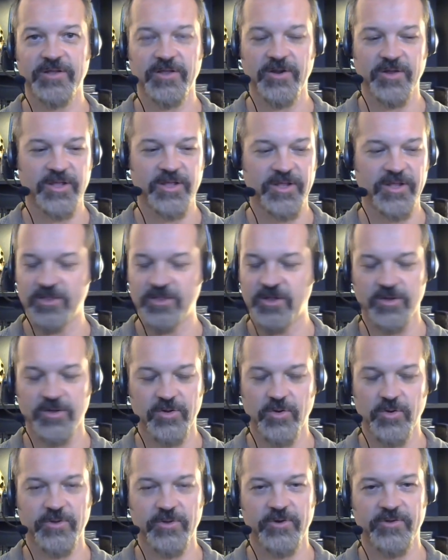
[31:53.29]
and
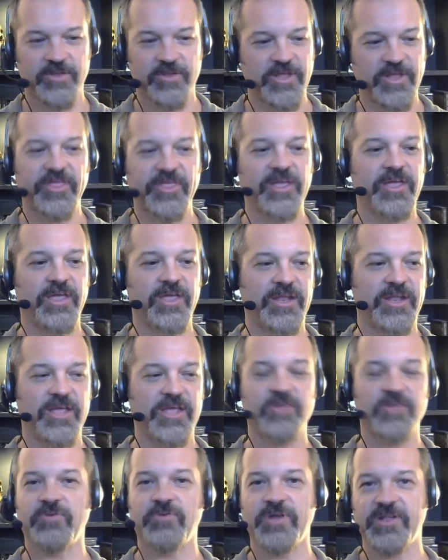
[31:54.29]
nothing in
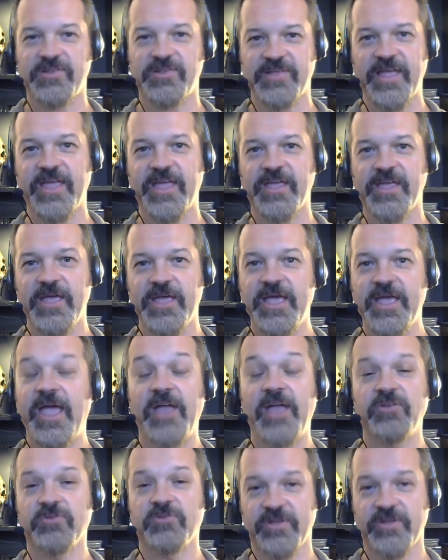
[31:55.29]
history saying
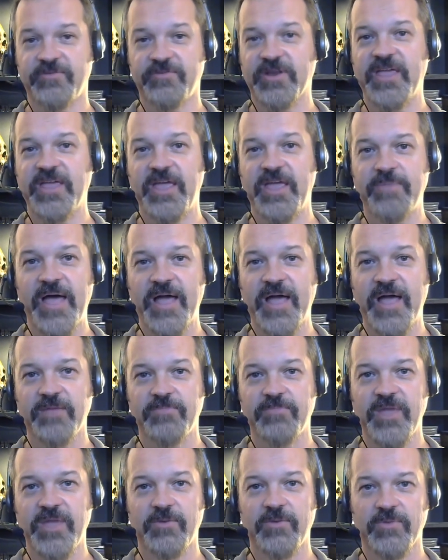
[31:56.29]
angels ever came back
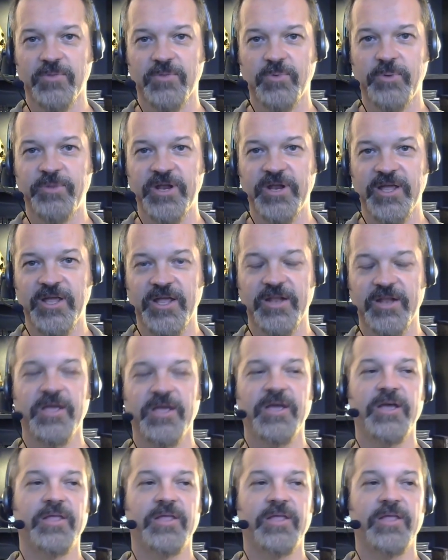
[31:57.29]
and mated with women again.